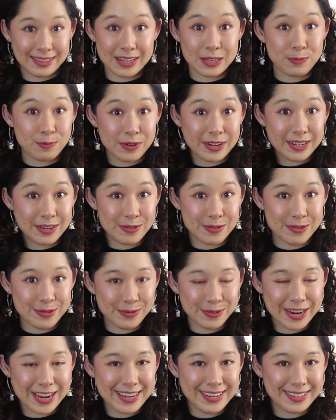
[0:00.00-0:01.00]
That's pretty
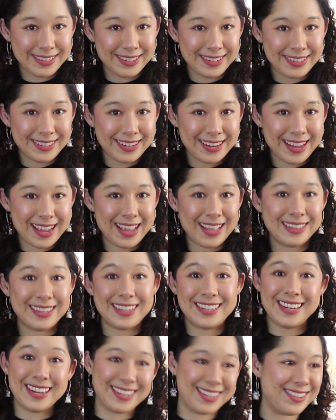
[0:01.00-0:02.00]
cool, right?
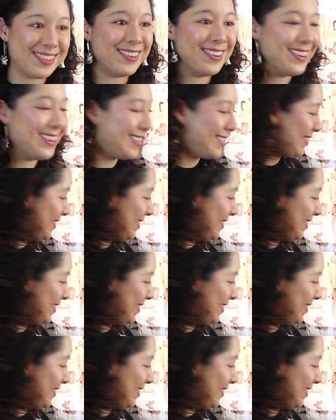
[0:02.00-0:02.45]
Let's get started.